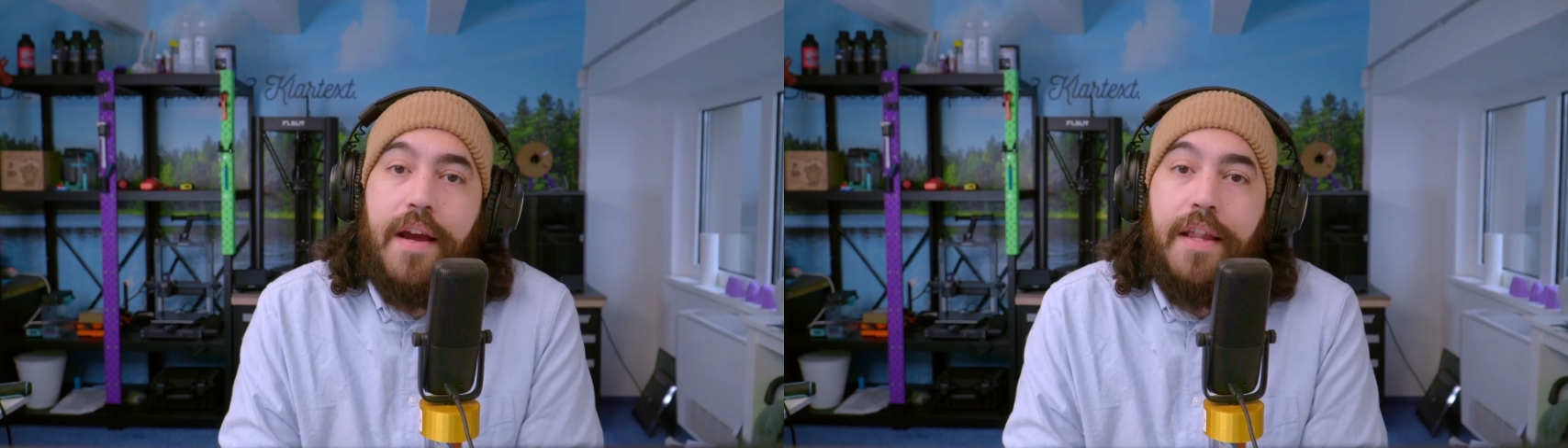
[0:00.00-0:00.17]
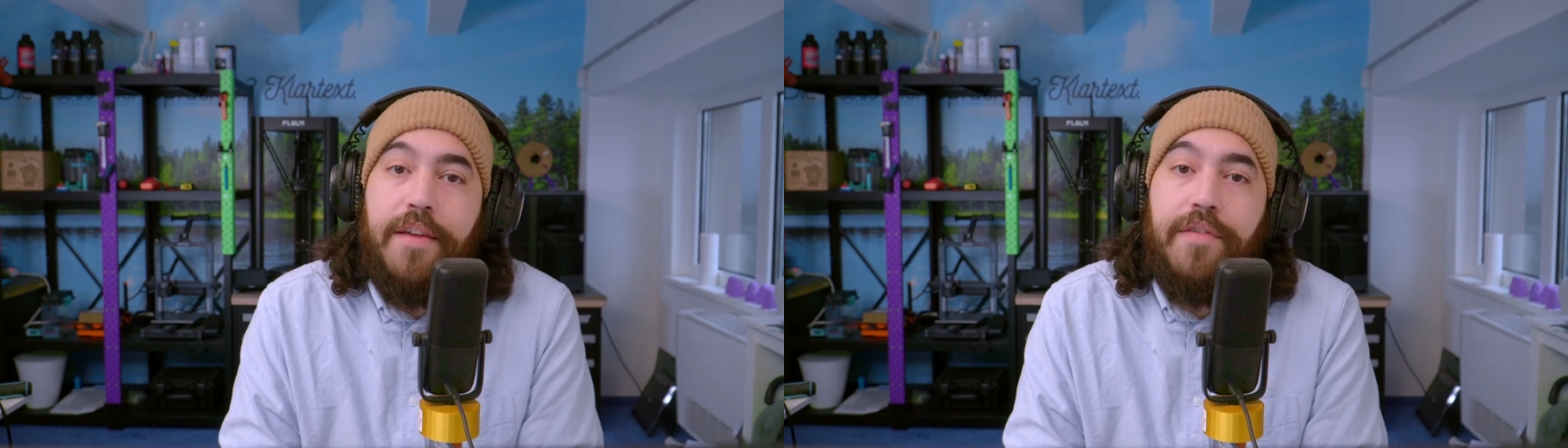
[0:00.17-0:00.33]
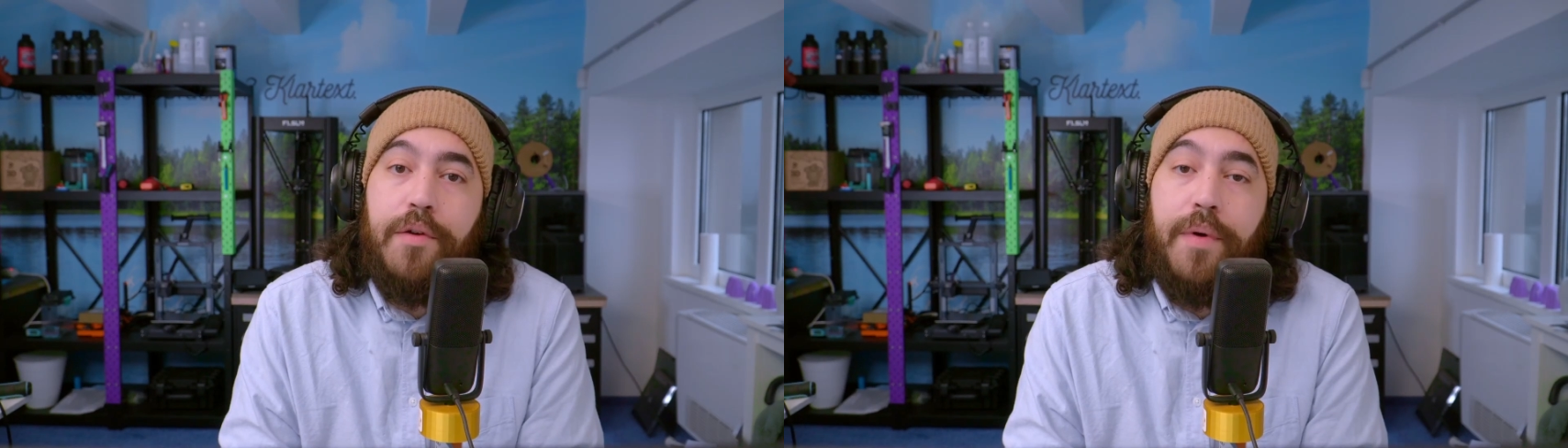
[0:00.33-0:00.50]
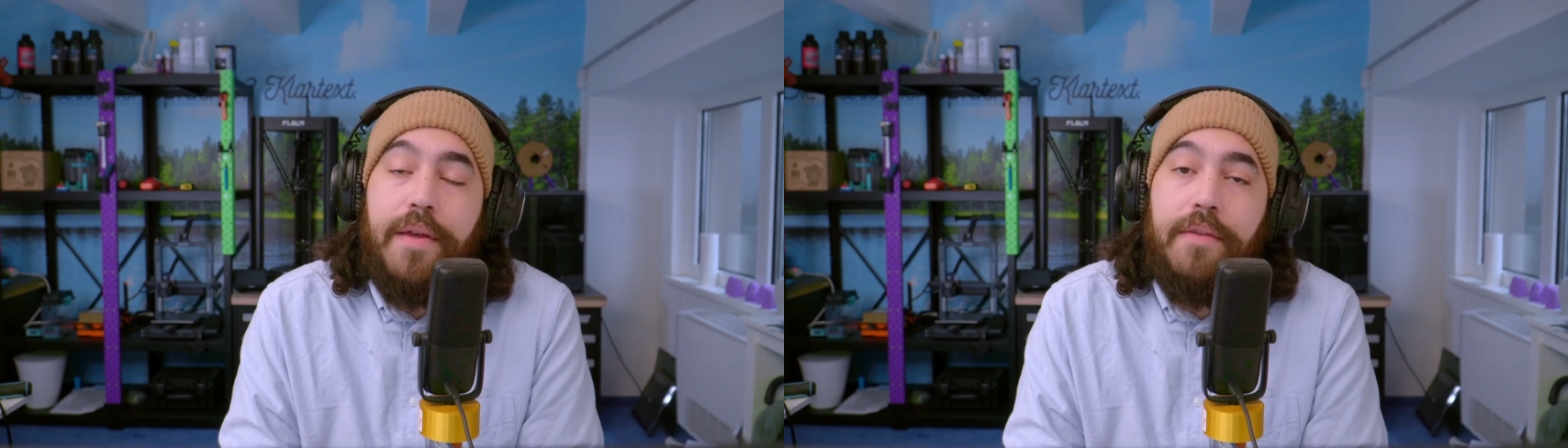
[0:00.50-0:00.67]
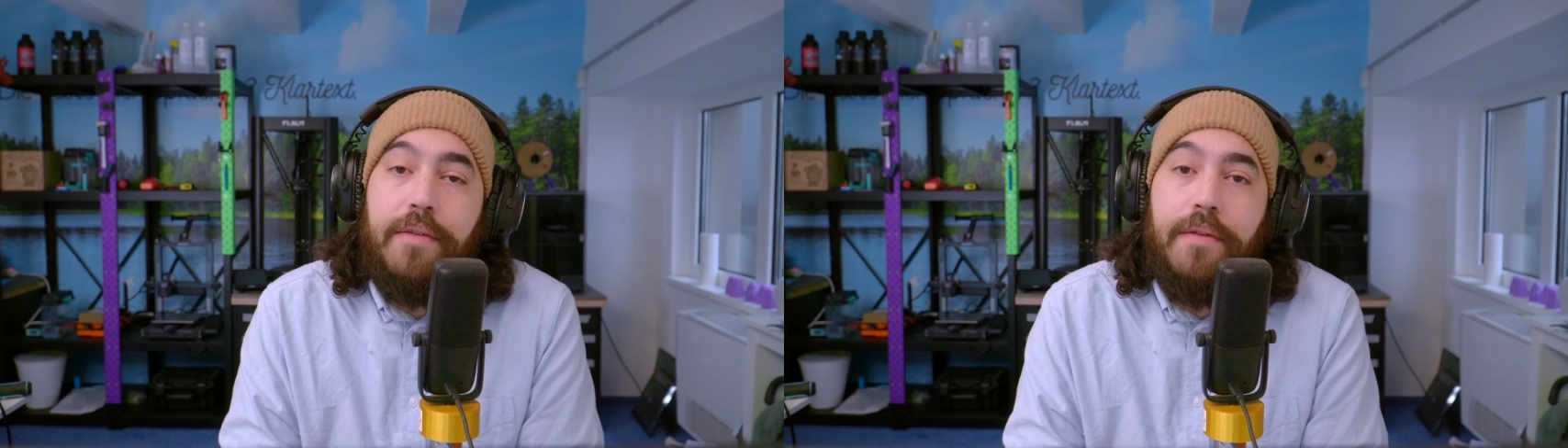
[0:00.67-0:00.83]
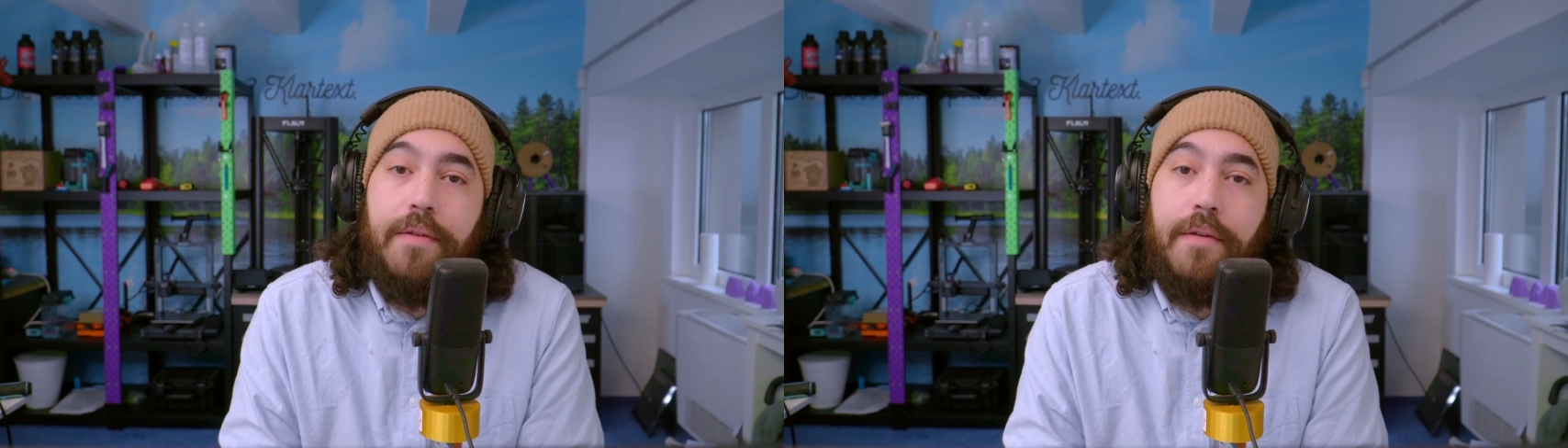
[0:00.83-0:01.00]
I leave you
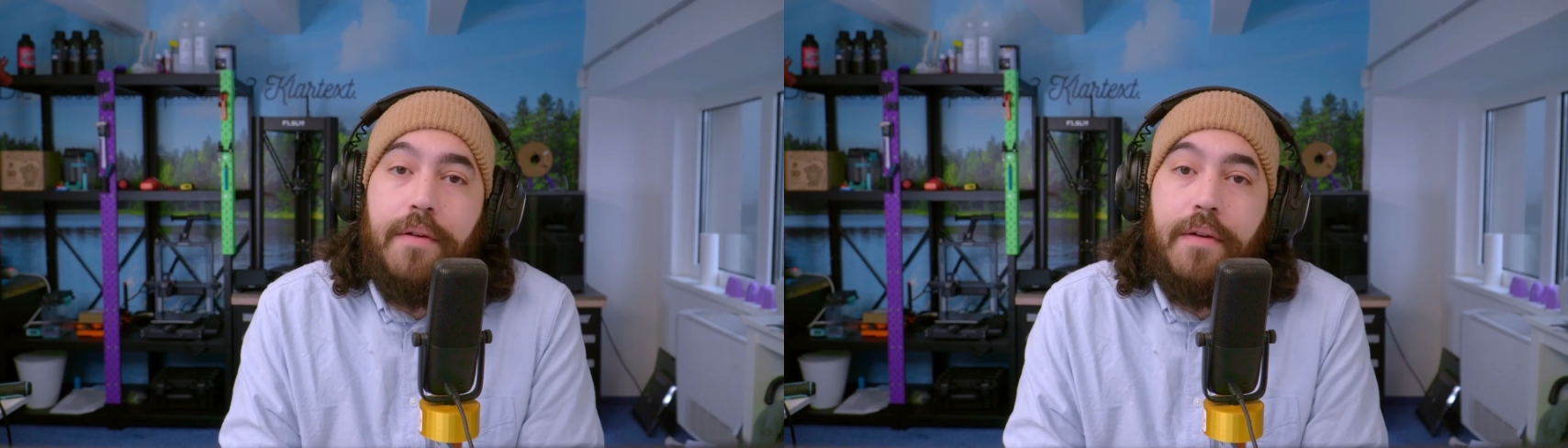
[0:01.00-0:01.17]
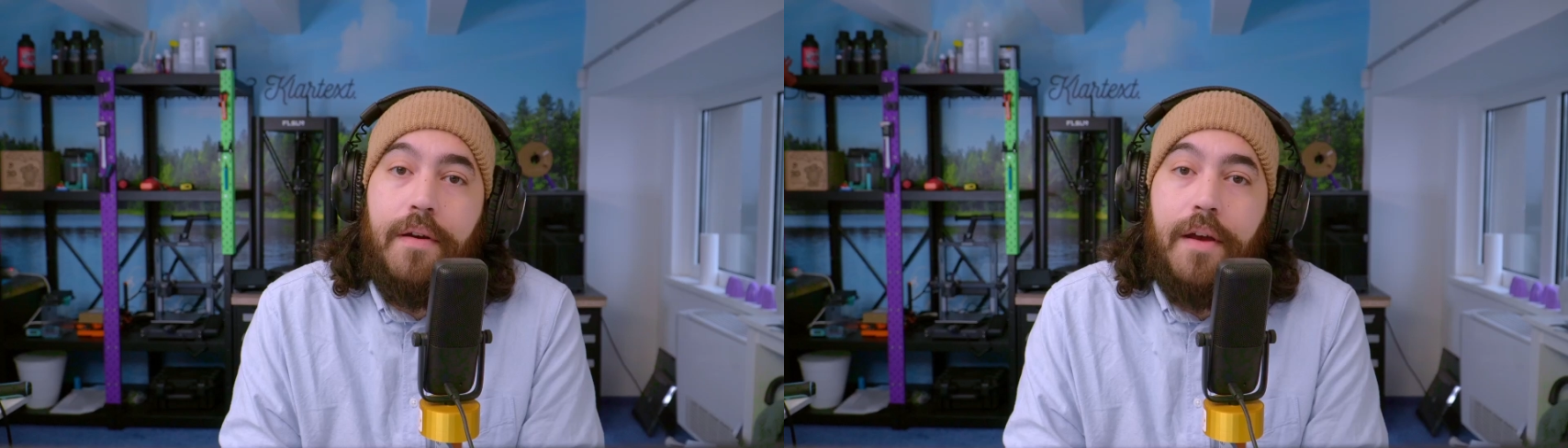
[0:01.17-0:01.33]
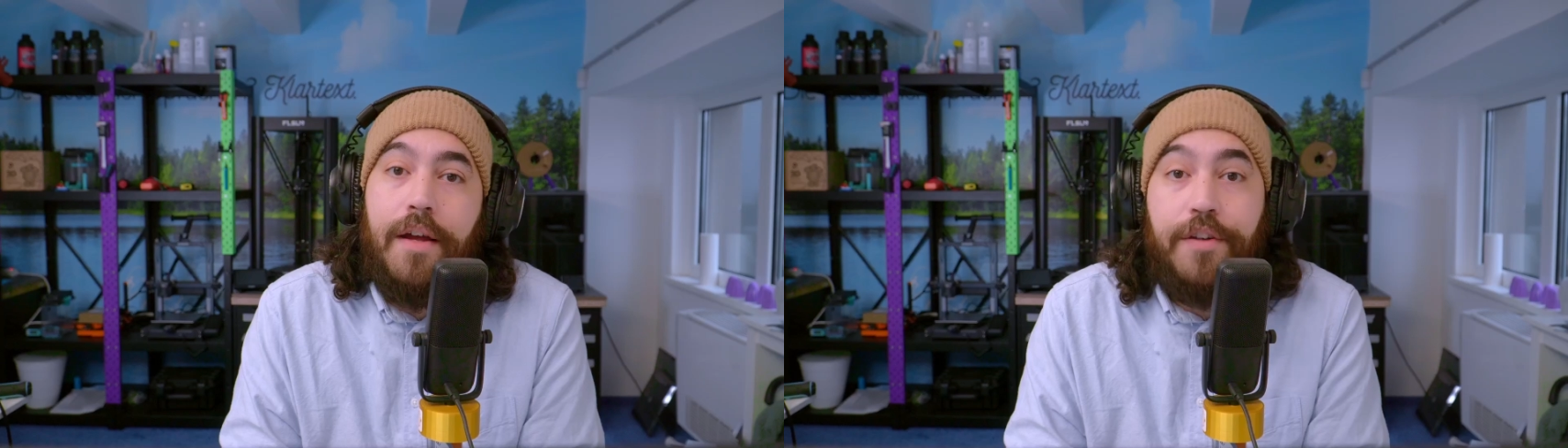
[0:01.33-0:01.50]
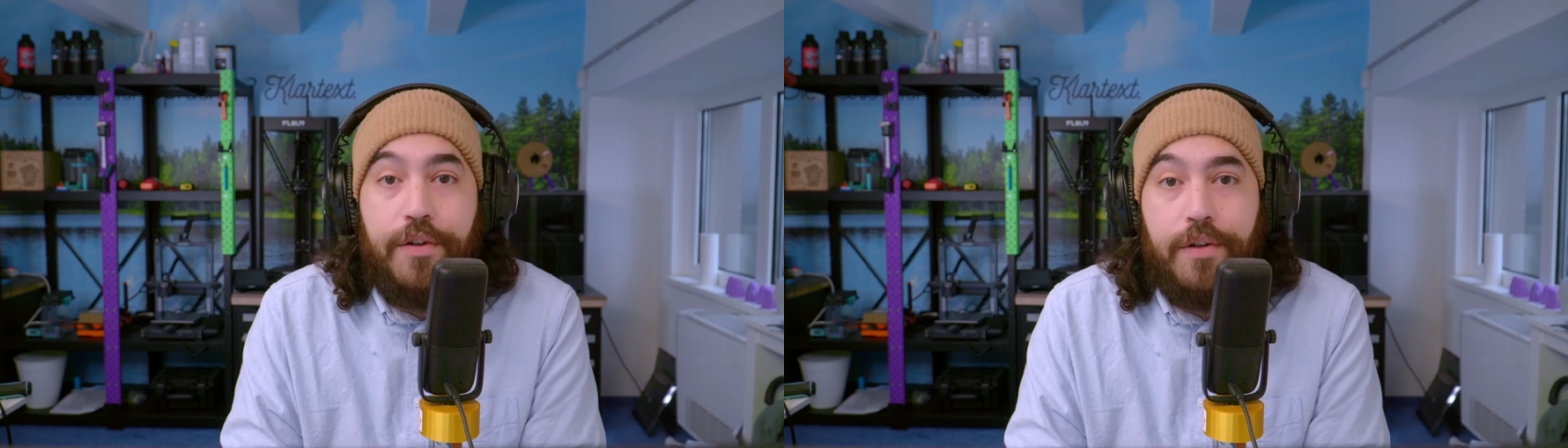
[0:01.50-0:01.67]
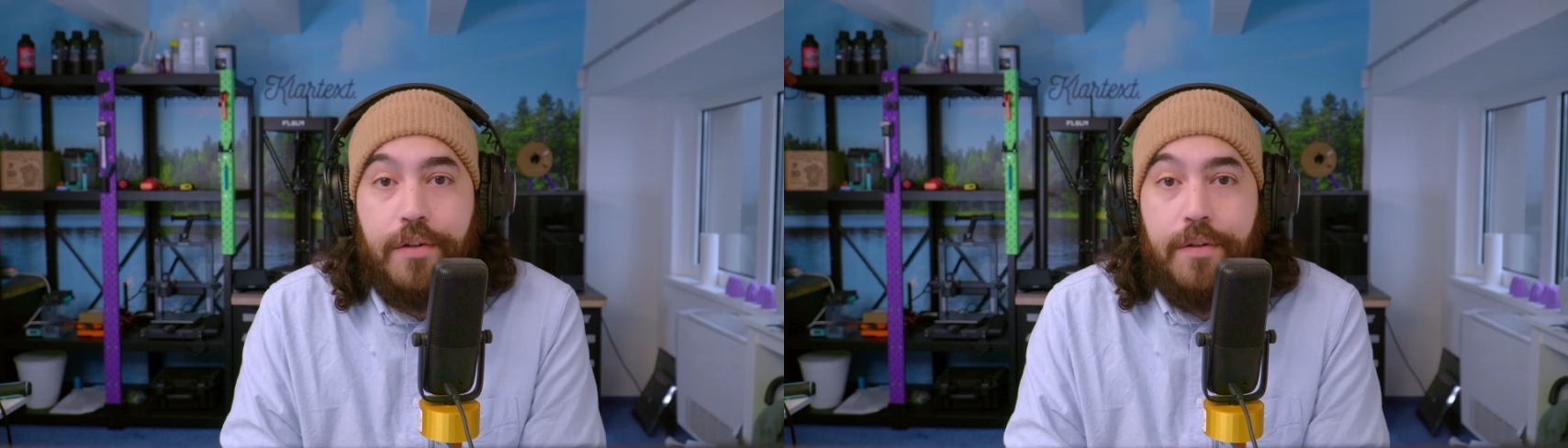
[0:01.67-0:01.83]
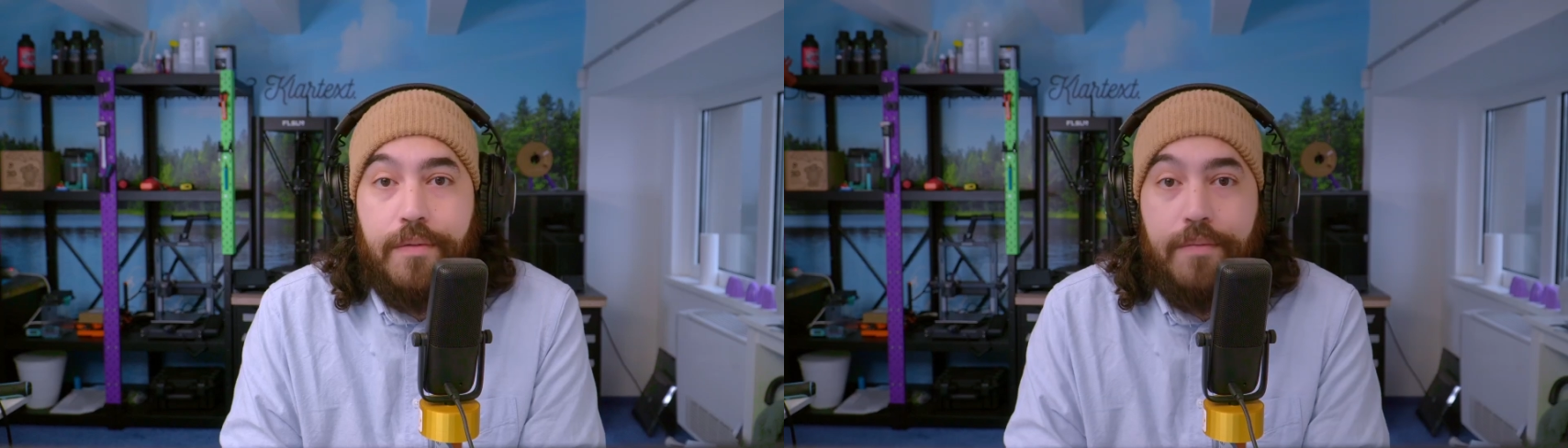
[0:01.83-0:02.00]
with a
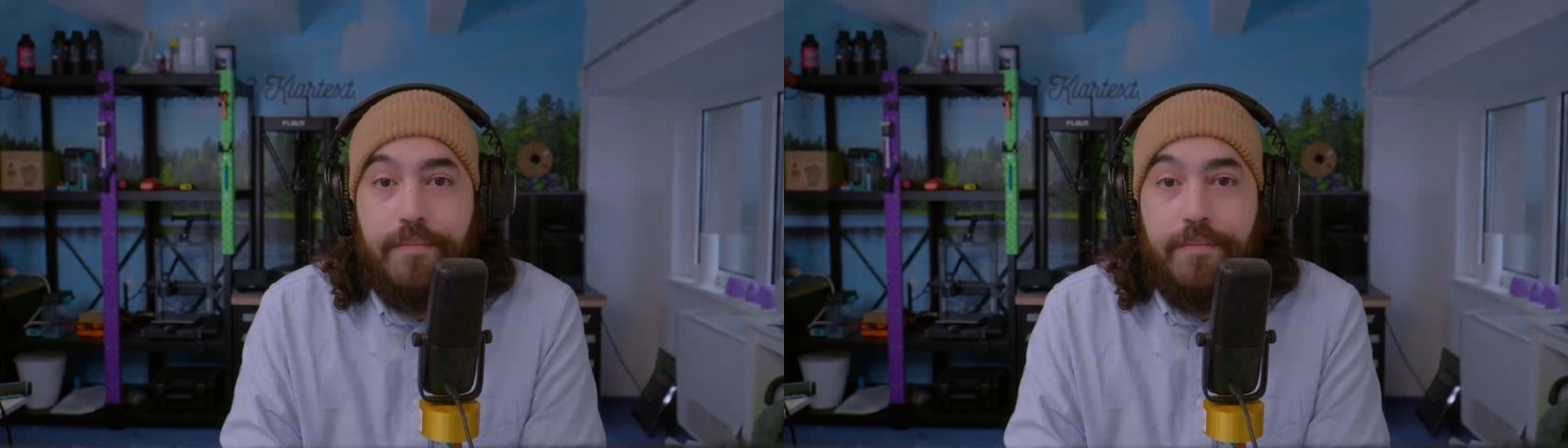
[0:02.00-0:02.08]
turtle.